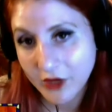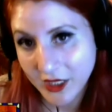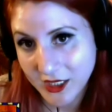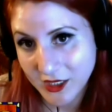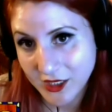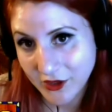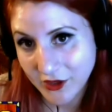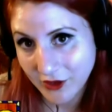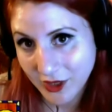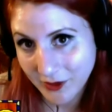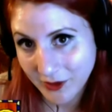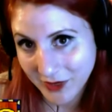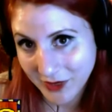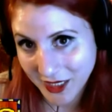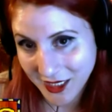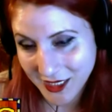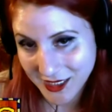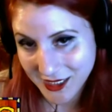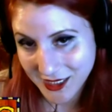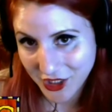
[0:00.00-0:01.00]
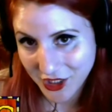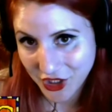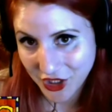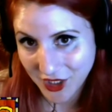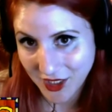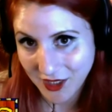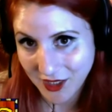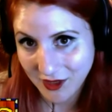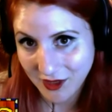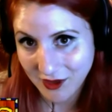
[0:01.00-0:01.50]
so you're coming in as a
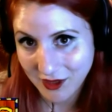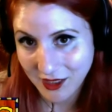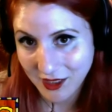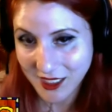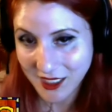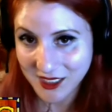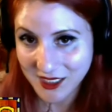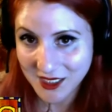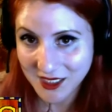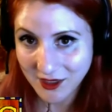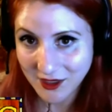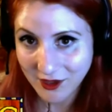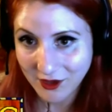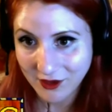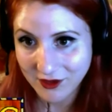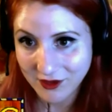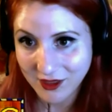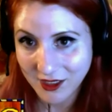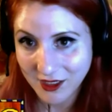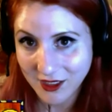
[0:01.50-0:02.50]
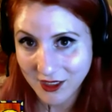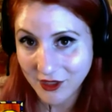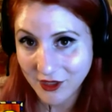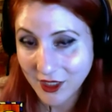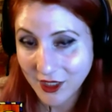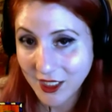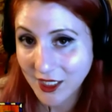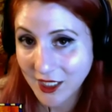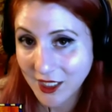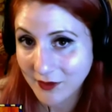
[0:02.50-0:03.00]
she. That's an art that you can
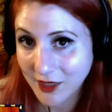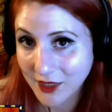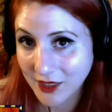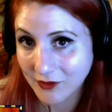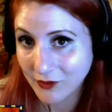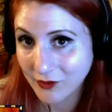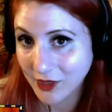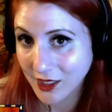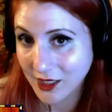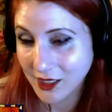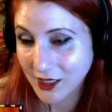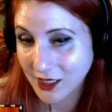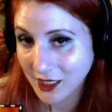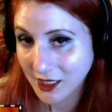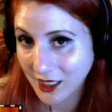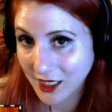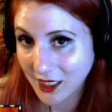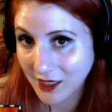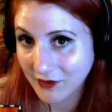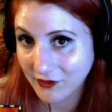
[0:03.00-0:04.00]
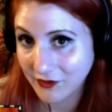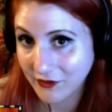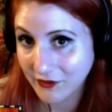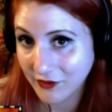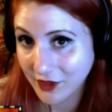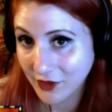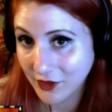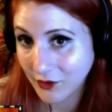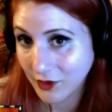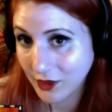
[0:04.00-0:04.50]
come in with and have if
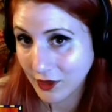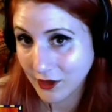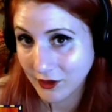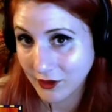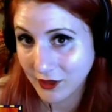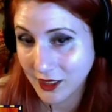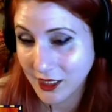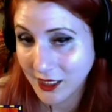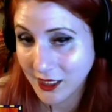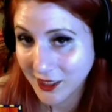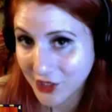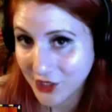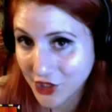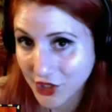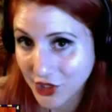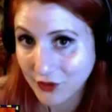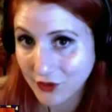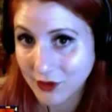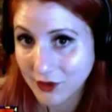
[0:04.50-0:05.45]
you are an issue.